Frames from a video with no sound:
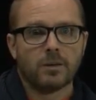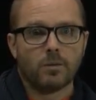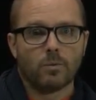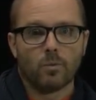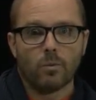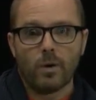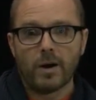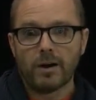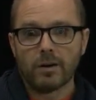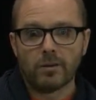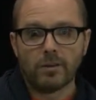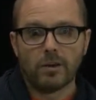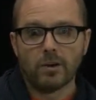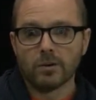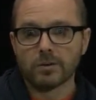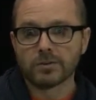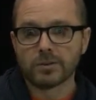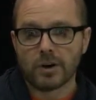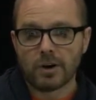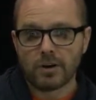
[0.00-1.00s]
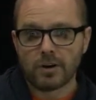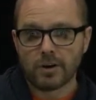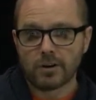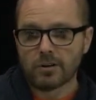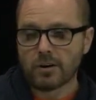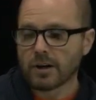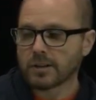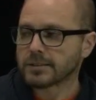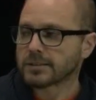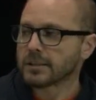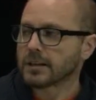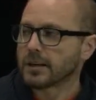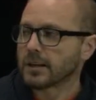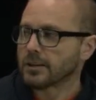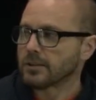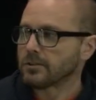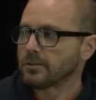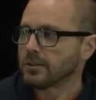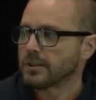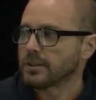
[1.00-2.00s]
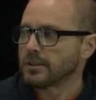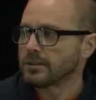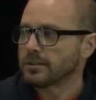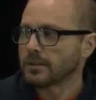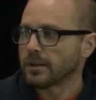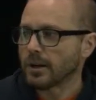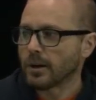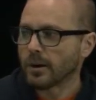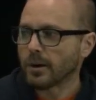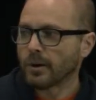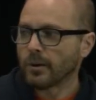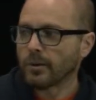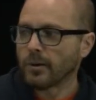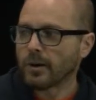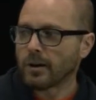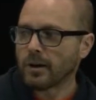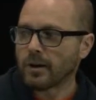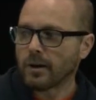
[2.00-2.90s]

where those are across the country. So